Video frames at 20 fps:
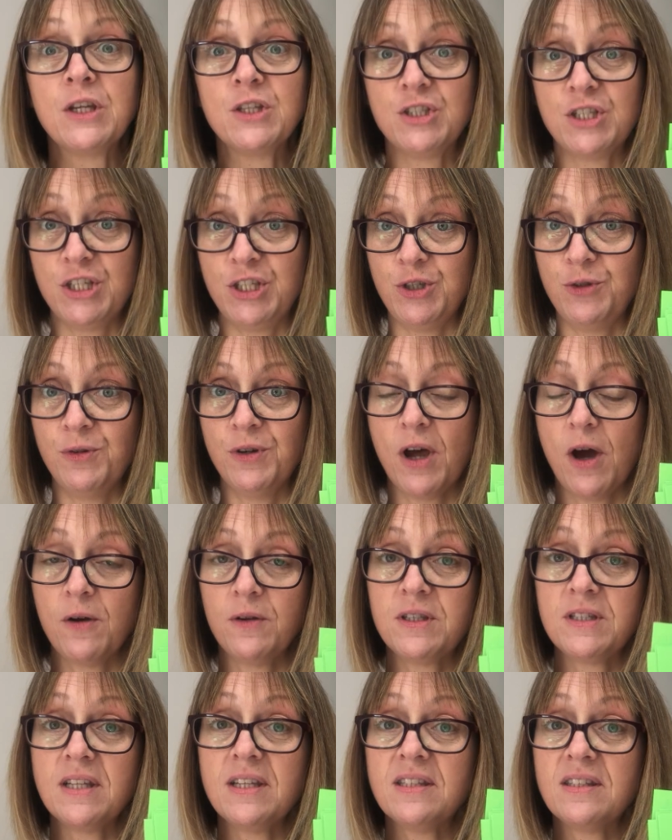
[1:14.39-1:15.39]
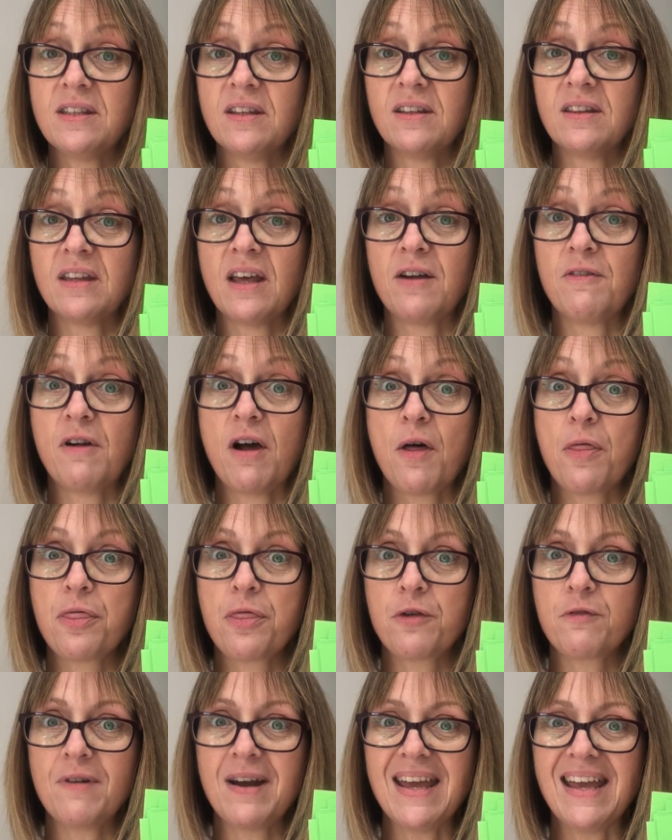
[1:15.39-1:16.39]
Did you notice that there are
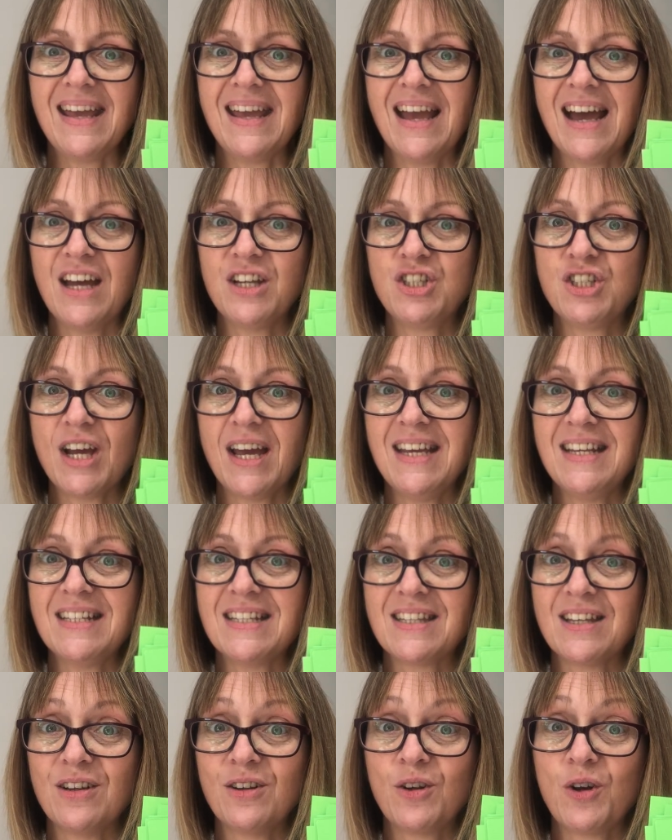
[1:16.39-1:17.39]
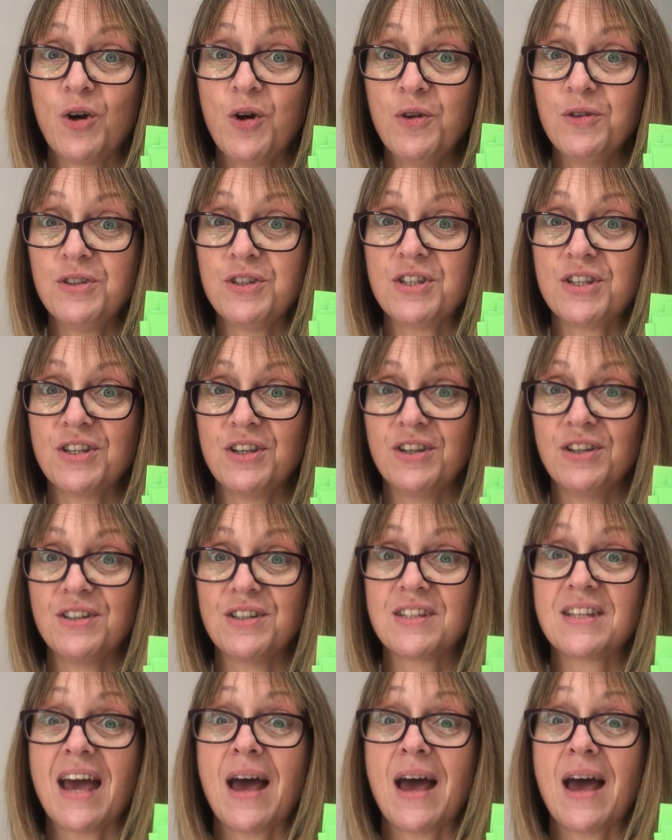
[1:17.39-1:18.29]
three adjacent consonants